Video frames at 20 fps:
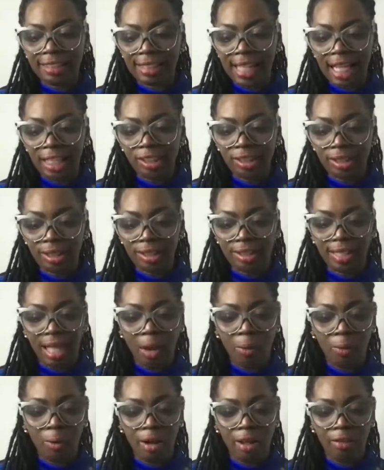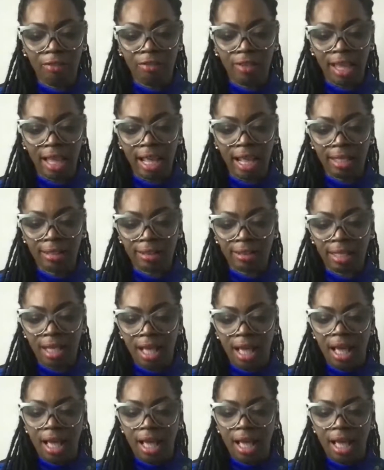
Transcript: nations that were advanced.